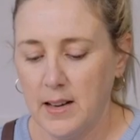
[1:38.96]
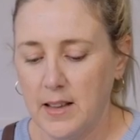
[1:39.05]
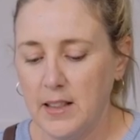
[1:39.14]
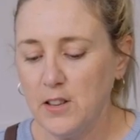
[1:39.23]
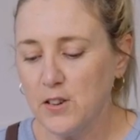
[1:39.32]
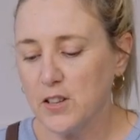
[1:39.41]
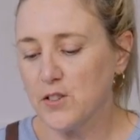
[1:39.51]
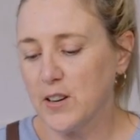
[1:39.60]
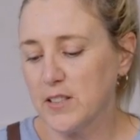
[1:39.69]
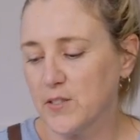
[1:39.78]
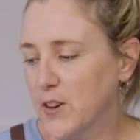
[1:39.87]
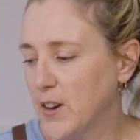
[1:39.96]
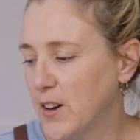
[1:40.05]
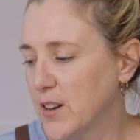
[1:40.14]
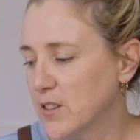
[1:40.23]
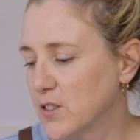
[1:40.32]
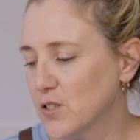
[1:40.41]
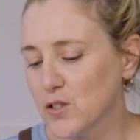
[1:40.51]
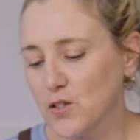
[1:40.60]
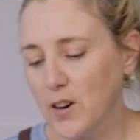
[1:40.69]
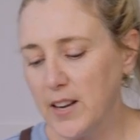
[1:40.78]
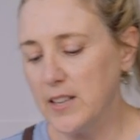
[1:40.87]
And then you can transfer
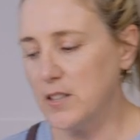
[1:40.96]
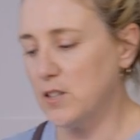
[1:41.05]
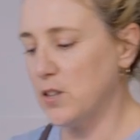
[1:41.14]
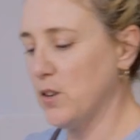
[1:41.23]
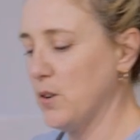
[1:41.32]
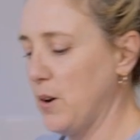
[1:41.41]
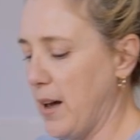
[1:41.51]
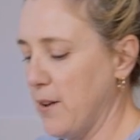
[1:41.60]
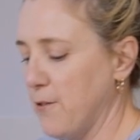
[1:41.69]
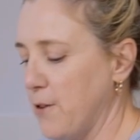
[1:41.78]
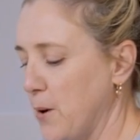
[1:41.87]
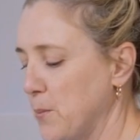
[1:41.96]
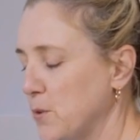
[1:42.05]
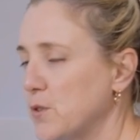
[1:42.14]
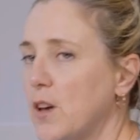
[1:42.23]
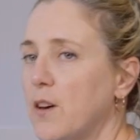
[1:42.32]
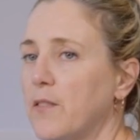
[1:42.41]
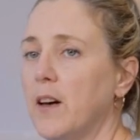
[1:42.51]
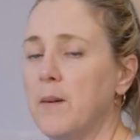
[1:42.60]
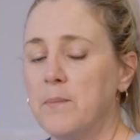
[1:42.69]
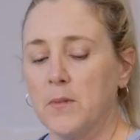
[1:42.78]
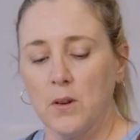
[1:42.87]
straight into a
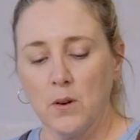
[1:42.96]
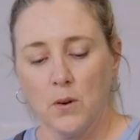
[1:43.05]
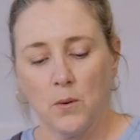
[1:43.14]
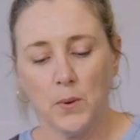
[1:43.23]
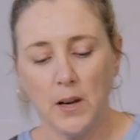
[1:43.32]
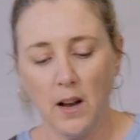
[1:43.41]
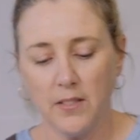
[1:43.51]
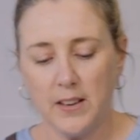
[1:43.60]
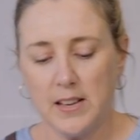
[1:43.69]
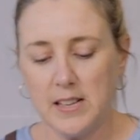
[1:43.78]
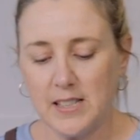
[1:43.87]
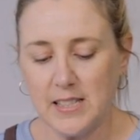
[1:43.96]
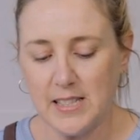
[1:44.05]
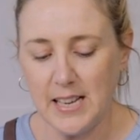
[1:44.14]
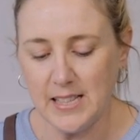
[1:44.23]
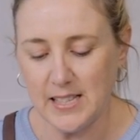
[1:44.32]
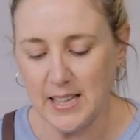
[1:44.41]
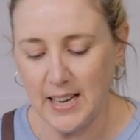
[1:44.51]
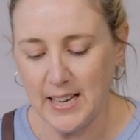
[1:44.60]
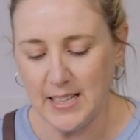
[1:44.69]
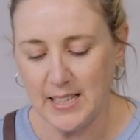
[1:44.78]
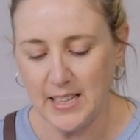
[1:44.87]
Thermoserver. We like these are
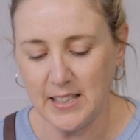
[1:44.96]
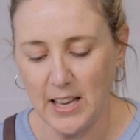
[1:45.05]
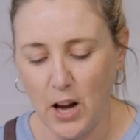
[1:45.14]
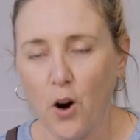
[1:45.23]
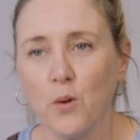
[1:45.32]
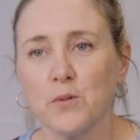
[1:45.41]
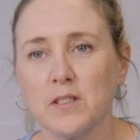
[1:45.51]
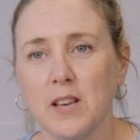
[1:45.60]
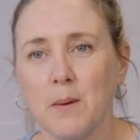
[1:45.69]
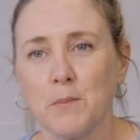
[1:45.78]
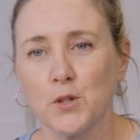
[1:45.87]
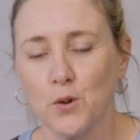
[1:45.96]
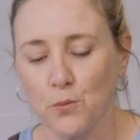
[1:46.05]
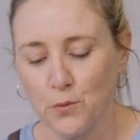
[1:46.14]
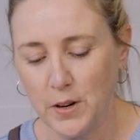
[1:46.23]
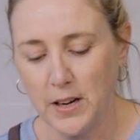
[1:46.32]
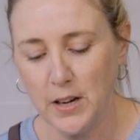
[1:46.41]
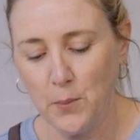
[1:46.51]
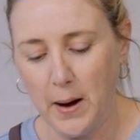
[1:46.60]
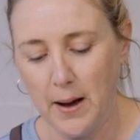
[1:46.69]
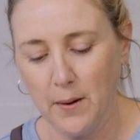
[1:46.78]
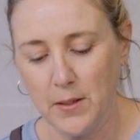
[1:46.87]
insulated, they hold the temperature really
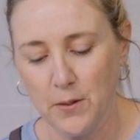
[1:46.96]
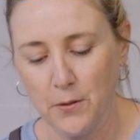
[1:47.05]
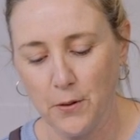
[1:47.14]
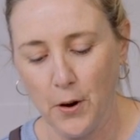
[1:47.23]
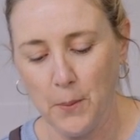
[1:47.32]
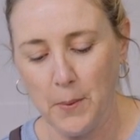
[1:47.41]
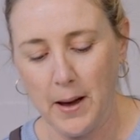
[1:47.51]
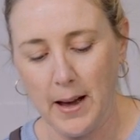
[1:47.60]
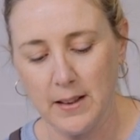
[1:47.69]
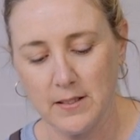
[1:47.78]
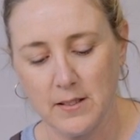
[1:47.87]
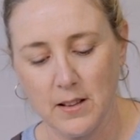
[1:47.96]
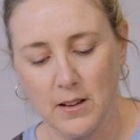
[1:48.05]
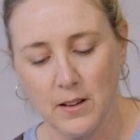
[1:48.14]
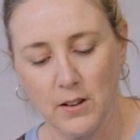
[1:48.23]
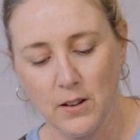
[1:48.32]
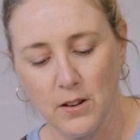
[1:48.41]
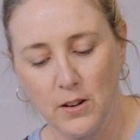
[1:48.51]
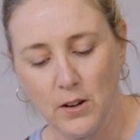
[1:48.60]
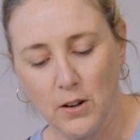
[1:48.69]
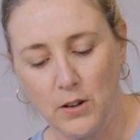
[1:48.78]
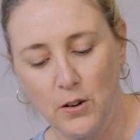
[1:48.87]
well in the Varoma as the
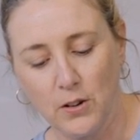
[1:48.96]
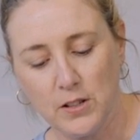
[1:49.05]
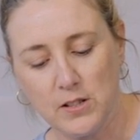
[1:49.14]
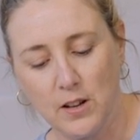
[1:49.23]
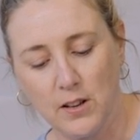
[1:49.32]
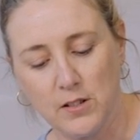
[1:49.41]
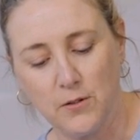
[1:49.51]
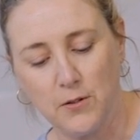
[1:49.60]
yoghurt starts to